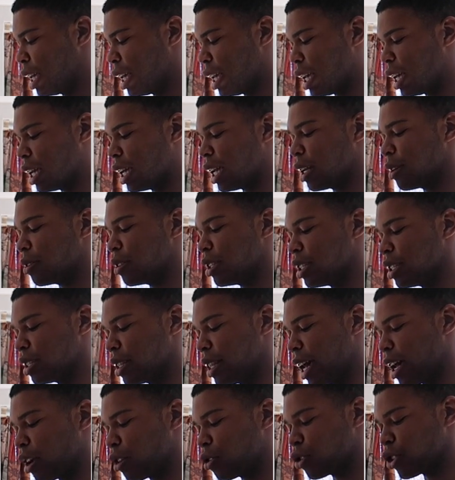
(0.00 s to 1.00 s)
And
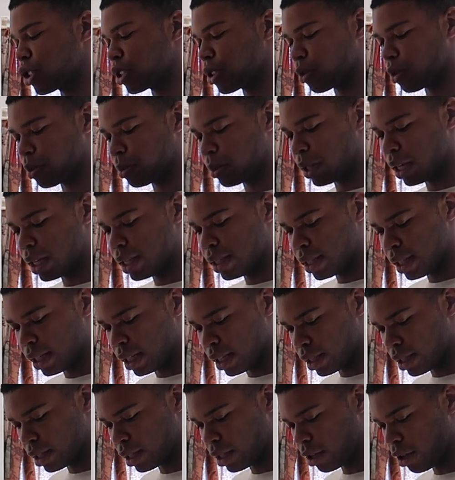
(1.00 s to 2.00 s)
that'll just replace the
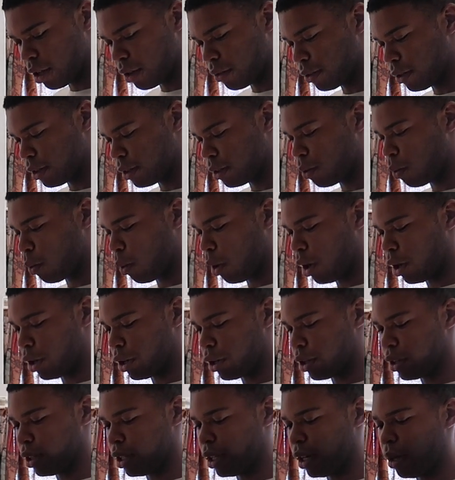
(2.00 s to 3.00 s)
instant coffee and the
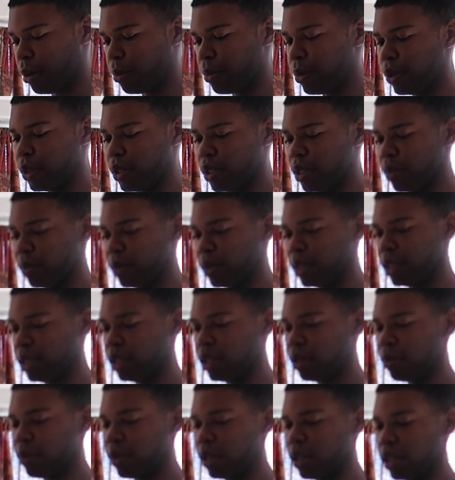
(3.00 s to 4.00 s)
water. And then I'll put some
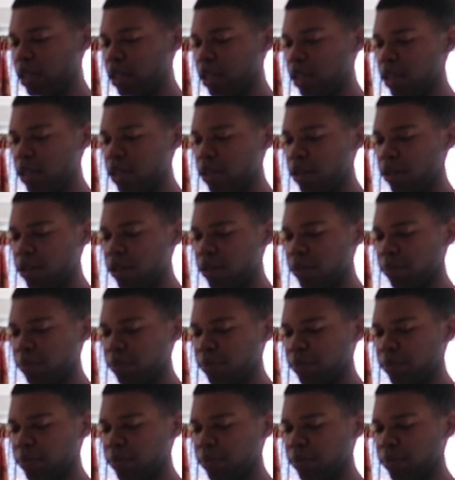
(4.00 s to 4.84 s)
cinnamon in here.